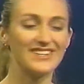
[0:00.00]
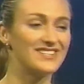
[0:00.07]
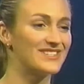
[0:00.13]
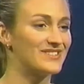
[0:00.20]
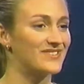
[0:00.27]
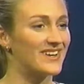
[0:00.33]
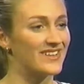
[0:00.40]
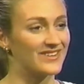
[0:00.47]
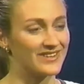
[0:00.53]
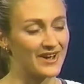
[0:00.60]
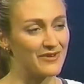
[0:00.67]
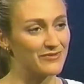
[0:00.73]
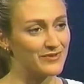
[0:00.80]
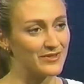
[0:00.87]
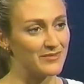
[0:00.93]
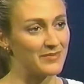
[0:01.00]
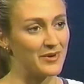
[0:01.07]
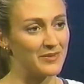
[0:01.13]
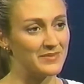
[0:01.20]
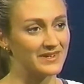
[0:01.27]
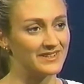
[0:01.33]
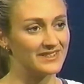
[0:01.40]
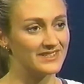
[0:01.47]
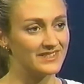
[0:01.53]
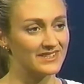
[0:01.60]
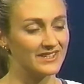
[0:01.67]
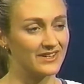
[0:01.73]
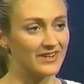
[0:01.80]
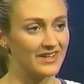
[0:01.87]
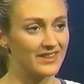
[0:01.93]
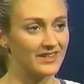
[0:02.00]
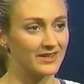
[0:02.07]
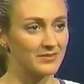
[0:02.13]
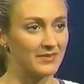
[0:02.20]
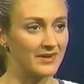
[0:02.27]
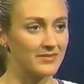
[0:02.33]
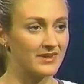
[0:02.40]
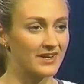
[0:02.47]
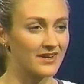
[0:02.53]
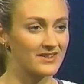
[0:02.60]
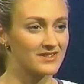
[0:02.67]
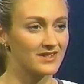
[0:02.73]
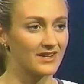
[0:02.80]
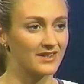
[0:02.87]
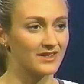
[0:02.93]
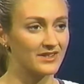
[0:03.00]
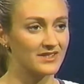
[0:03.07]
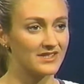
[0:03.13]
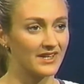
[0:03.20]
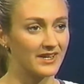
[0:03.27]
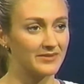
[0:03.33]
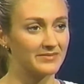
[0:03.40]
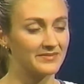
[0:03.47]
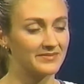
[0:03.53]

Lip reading: just rather not for the moment. You know, I think maybe now is not a good time.